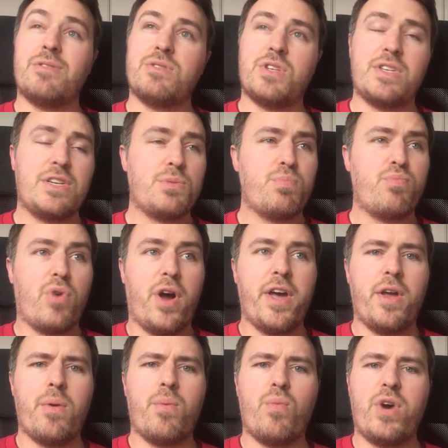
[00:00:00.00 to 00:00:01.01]
so that's
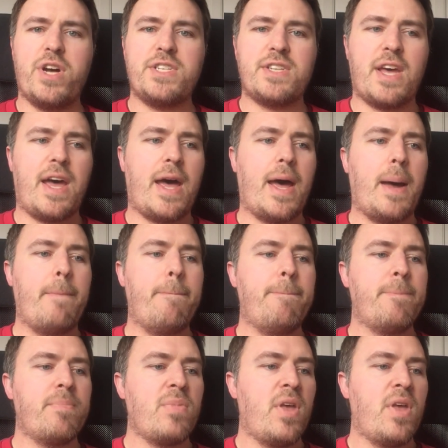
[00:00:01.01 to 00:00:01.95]
Brighton, West Ham,